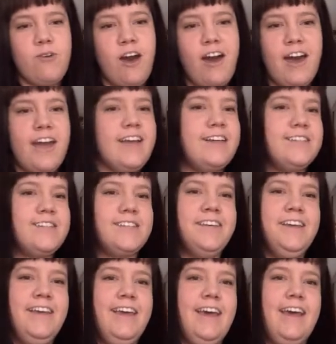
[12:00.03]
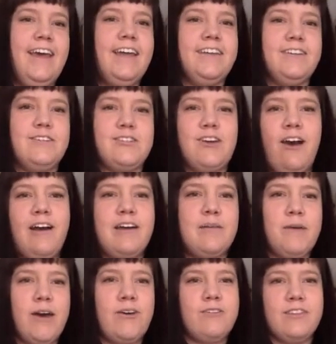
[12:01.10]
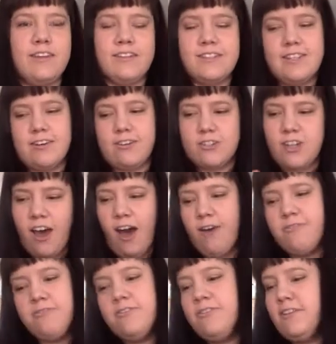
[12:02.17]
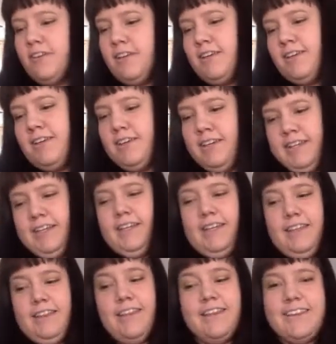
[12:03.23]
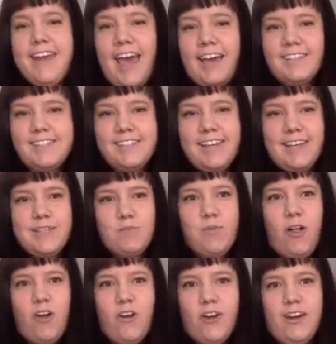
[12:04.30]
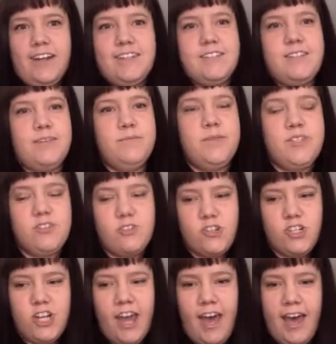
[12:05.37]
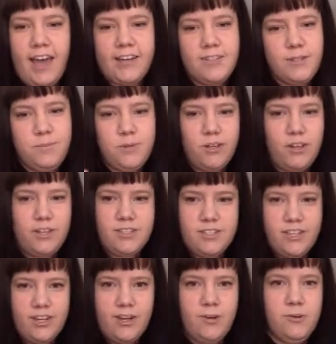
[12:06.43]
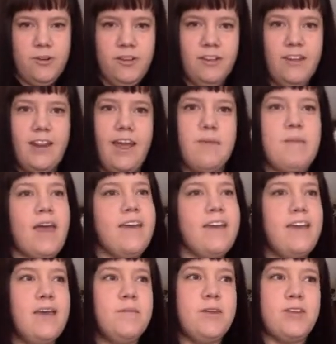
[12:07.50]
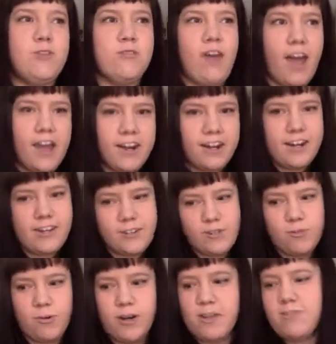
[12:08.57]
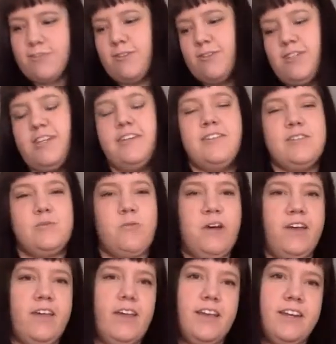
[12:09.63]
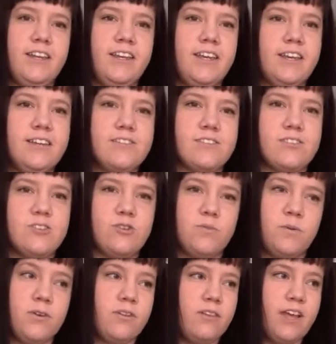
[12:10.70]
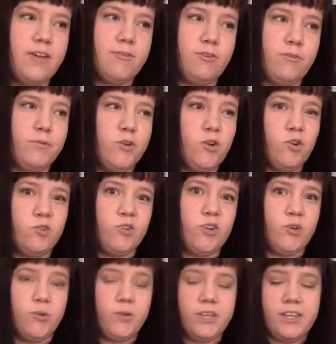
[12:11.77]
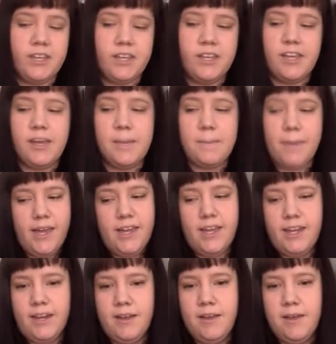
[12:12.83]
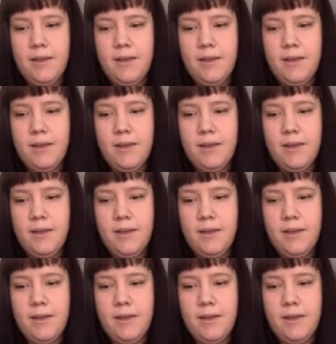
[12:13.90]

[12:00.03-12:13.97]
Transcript: guys and talk about things that are tough the next guest blogger is Mr. Chad de Blasio, and I met him at United in 2013 as well, and he is a super Lightroom guru. He made